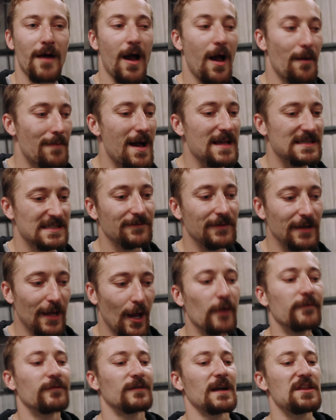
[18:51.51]
massively
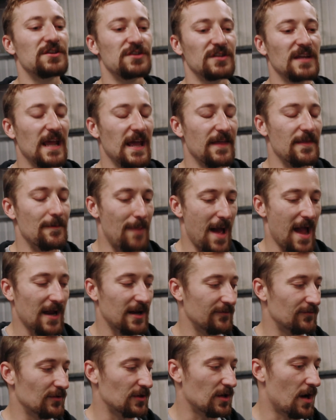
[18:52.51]
over-engineer the back
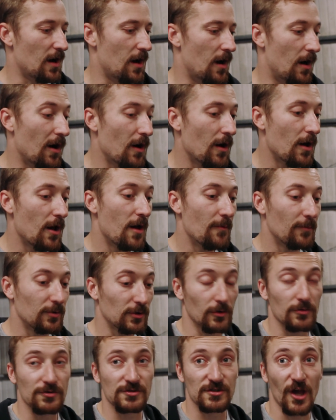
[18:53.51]
of the car, but
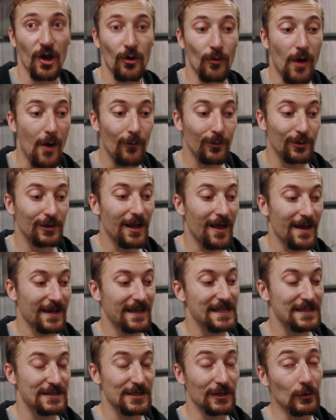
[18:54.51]
also I would like
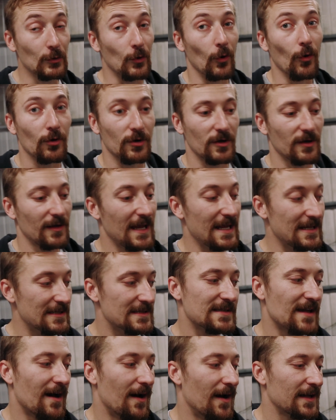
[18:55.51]
it to look
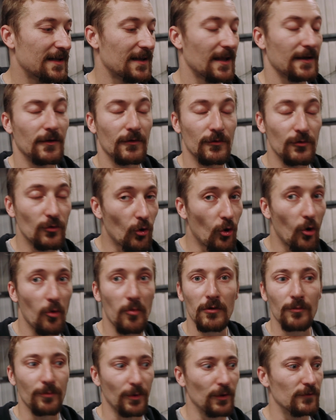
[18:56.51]
inside like a
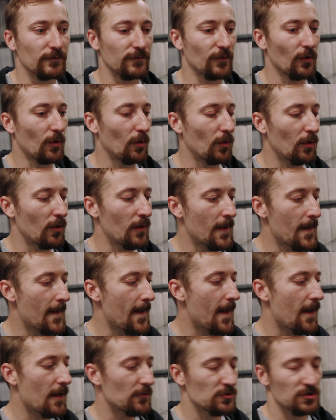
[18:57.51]
normal boot floor,
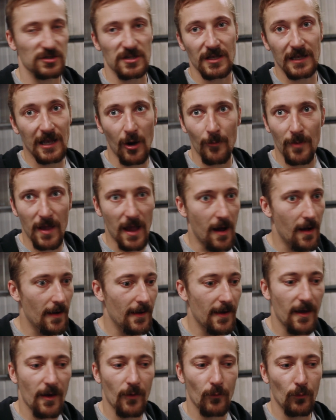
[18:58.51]
just a little bit
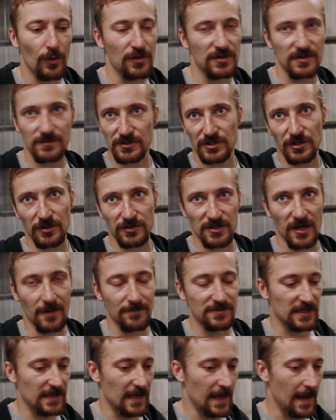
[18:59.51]
higher with some strut
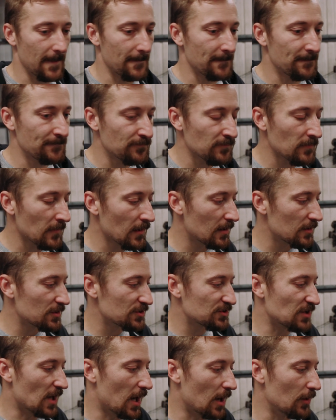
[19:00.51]
tops in it.
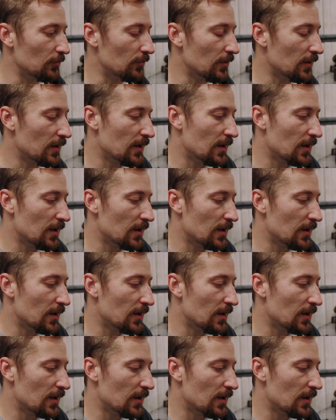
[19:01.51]
So